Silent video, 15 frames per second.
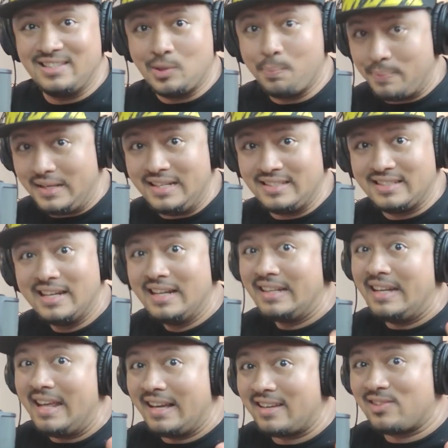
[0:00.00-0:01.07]
So please
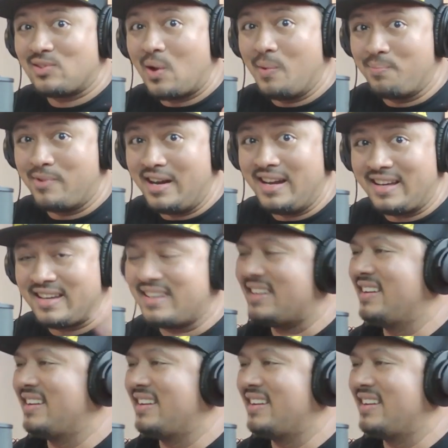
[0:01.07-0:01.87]
take a short break,